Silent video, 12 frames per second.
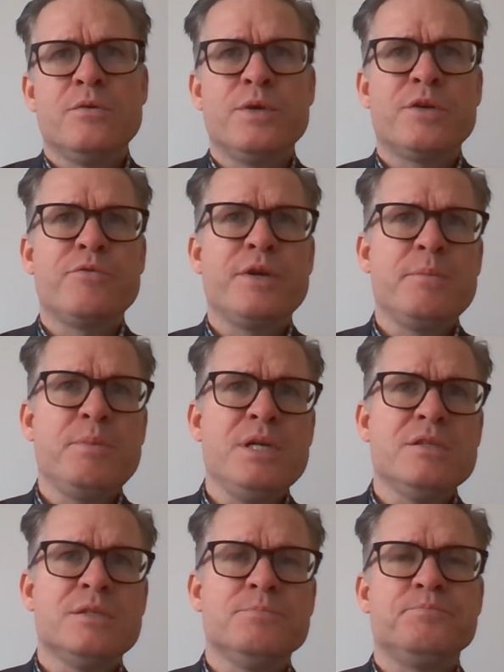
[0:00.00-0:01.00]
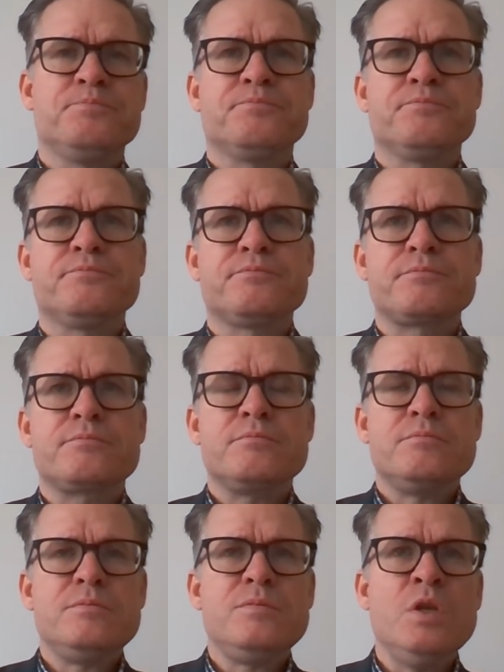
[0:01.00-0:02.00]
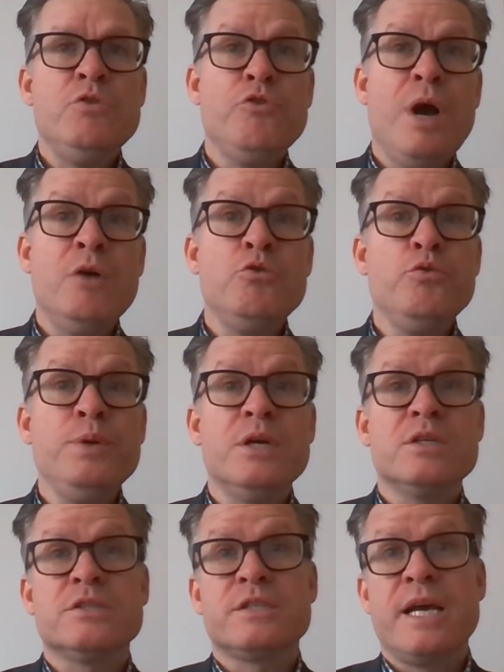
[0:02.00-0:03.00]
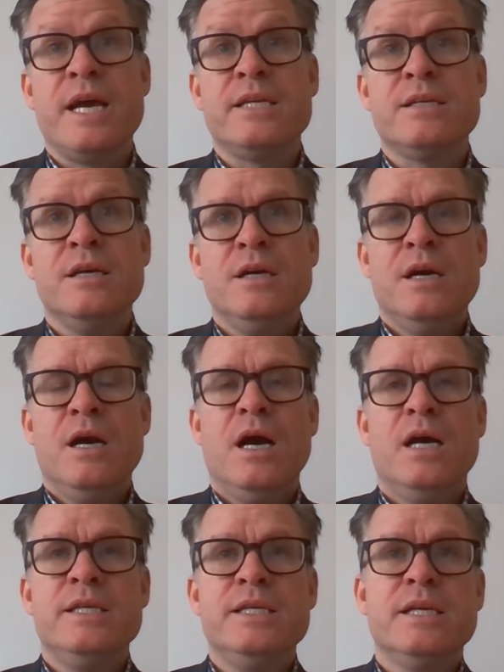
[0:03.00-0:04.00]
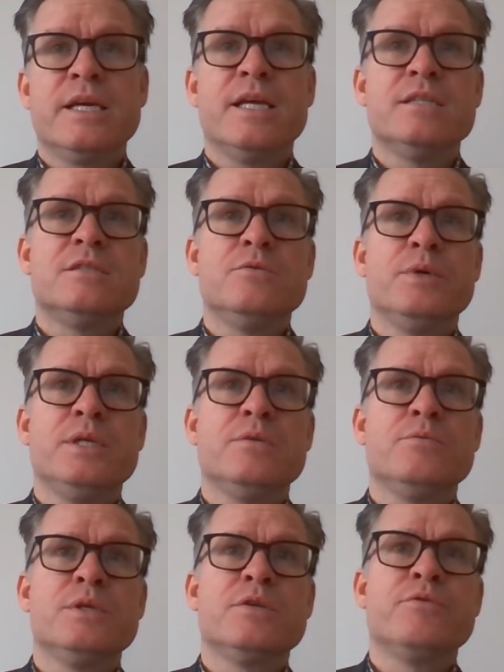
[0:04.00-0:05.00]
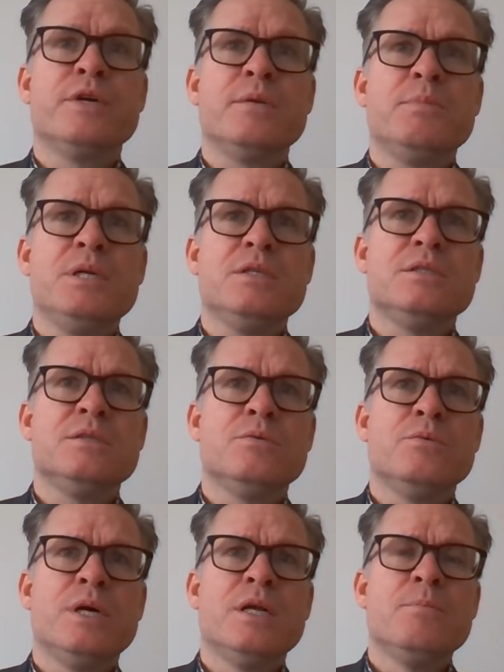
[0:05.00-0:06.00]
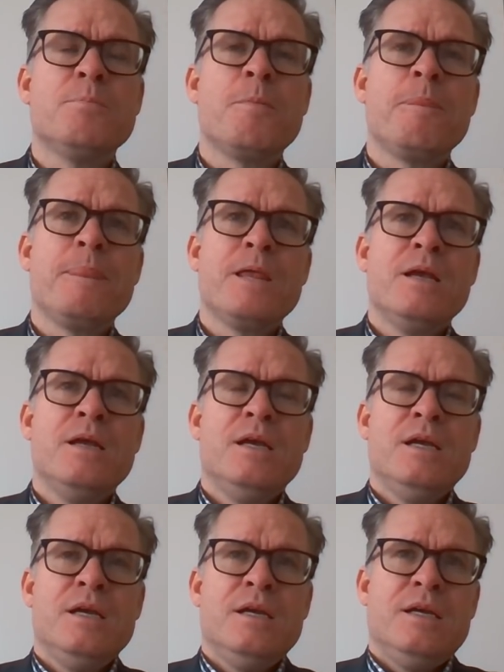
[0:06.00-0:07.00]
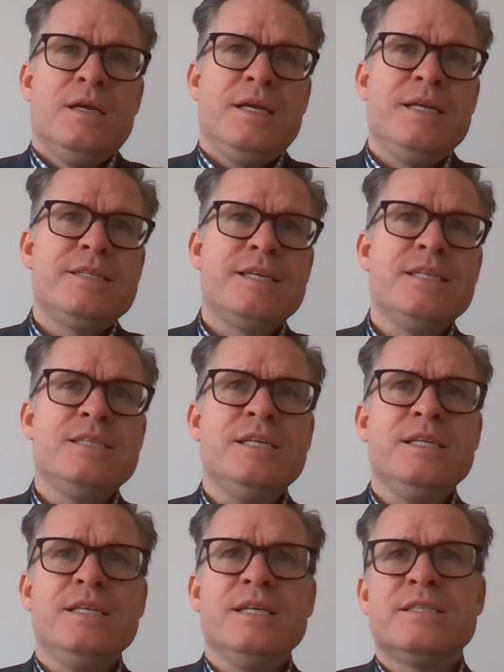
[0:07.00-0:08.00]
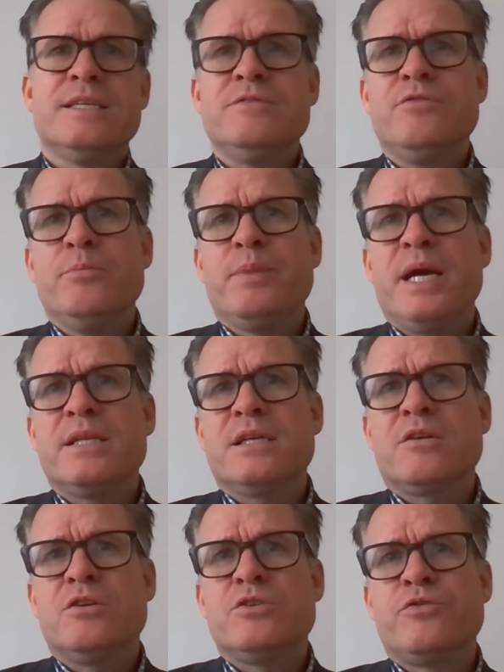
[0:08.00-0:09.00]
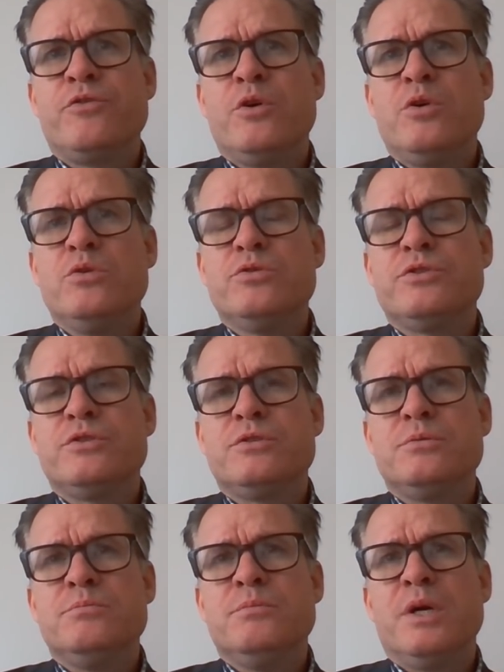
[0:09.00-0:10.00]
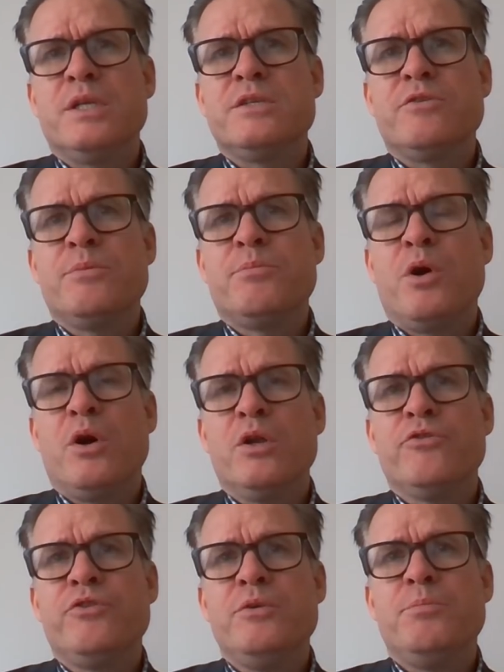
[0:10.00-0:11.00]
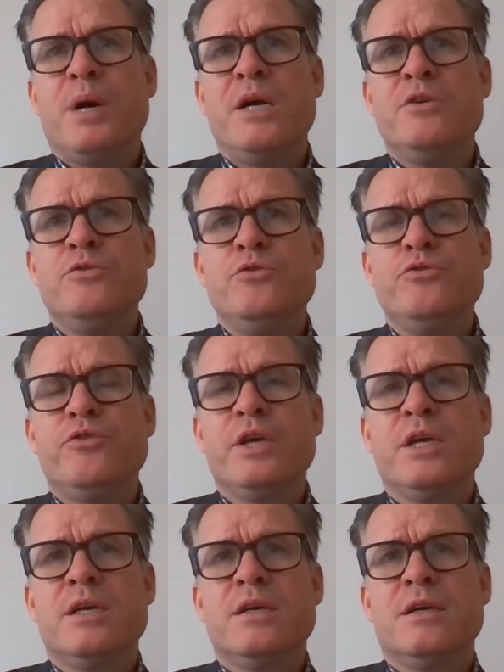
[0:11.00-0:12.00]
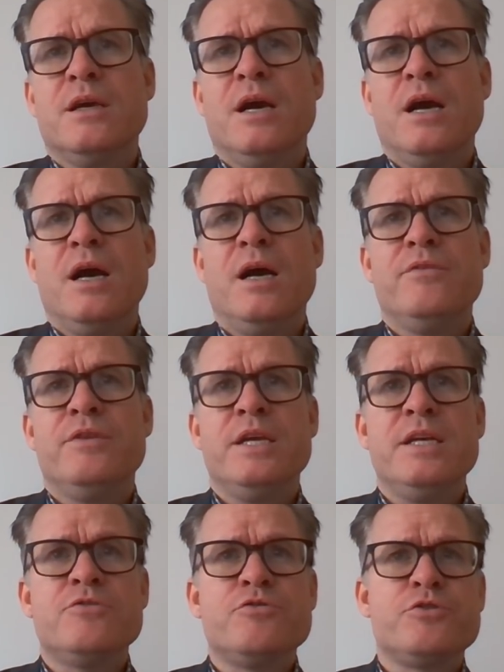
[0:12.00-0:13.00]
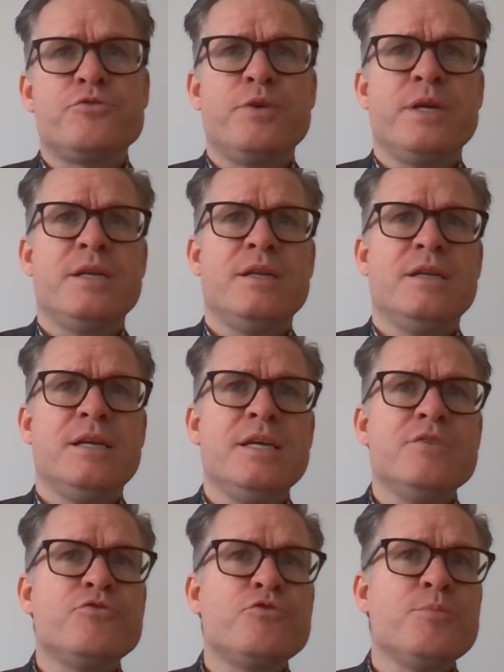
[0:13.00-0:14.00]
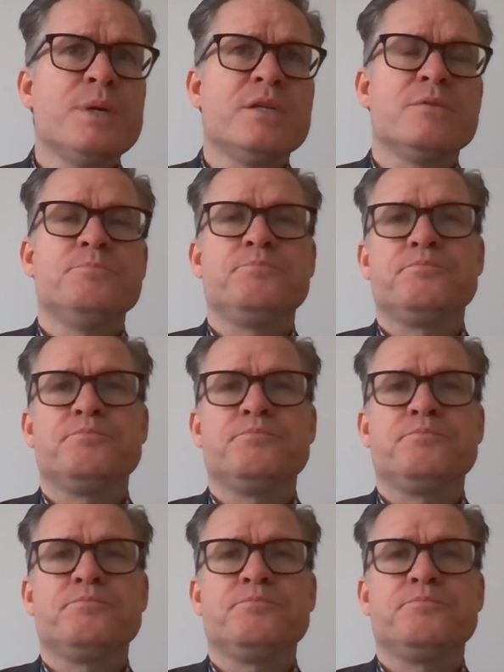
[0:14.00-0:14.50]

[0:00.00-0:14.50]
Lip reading: with credibility. So how do we understand a lean against the wind with credibility? Well, essentially a central bank that controls monetary policy by using the interest rate instrument